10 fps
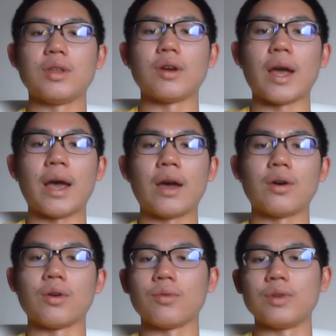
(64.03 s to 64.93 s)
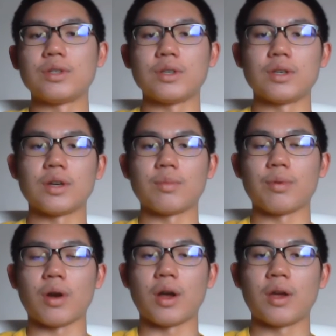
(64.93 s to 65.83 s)
either at or reaching their
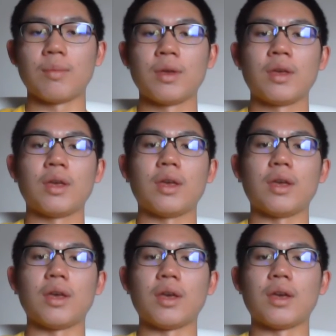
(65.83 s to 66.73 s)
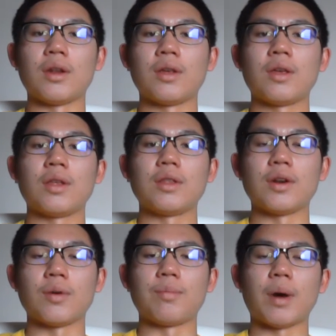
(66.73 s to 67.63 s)
prime, and
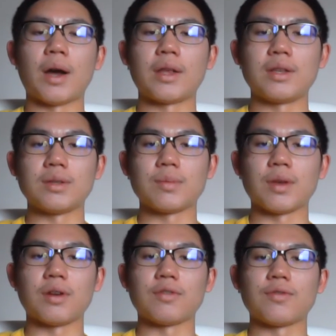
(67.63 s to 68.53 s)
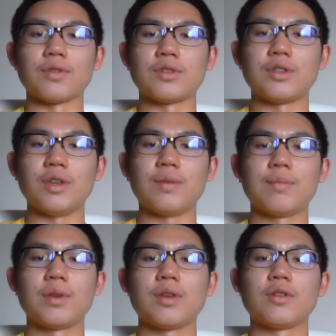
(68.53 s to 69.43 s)
they're buying these players for cheap,
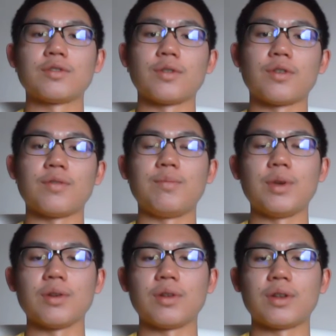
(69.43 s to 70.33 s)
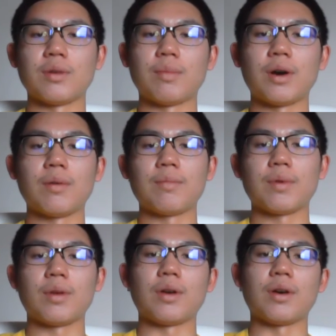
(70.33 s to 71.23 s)
sort of building them up,
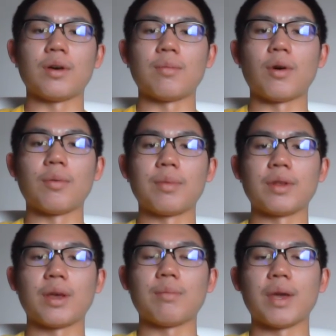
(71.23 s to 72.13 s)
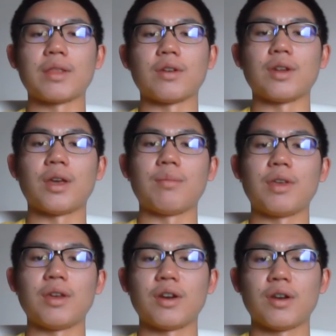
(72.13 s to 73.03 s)
hoping they make their name
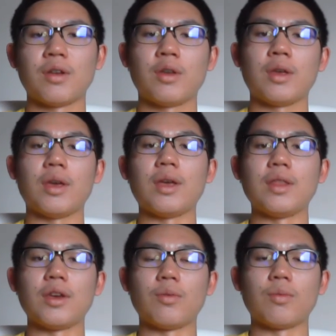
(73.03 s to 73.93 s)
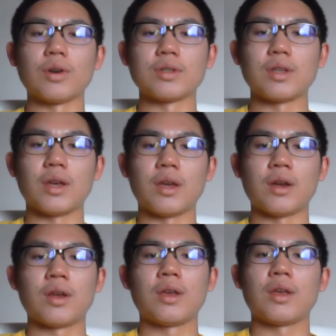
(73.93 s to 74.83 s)
here. And then once they